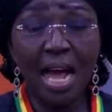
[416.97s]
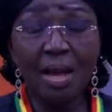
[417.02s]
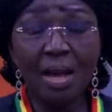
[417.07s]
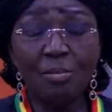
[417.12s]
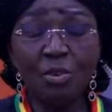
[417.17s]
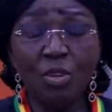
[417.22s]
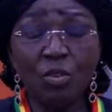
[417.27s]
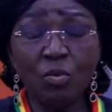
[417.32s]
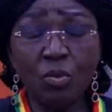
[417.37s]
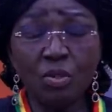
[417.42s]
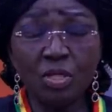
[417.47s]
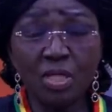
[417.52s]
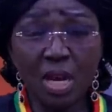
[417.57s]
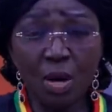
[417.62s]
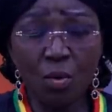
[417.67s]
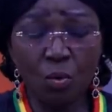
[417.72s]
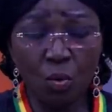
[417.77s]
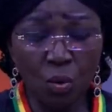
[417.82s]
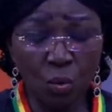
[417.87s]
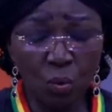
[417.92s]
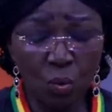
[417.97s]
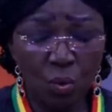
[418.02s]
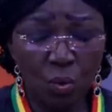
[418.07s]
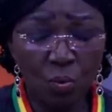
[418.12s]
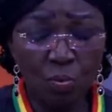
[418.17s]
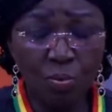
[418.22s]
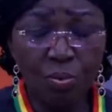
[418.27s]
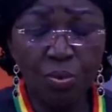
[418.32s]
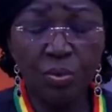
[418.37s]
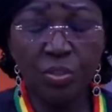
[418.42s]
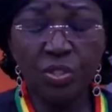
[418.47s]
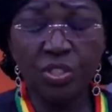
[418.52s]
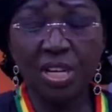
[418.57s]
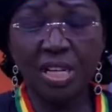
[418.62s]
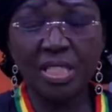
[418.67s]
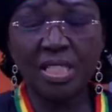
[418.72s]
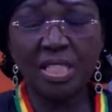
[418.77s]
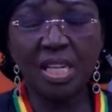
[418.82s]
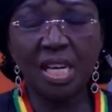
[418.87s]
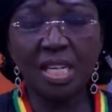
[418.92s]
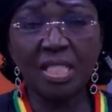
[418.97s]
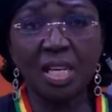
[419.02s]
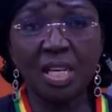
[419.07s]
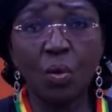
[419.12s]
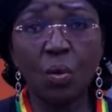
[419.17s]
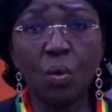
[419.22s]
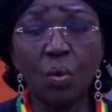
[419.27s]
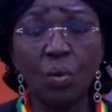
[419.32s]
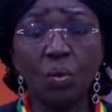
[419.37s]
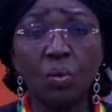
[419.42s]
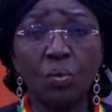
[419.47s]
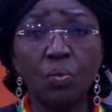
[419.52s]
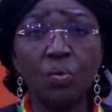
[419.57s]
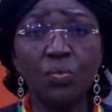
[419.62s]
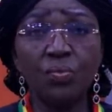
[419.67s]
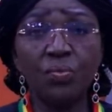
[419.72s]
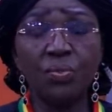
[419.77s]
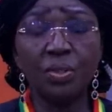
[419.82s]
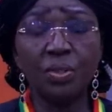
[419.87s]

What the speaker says: Me who saw blue shirt in a shower no woofy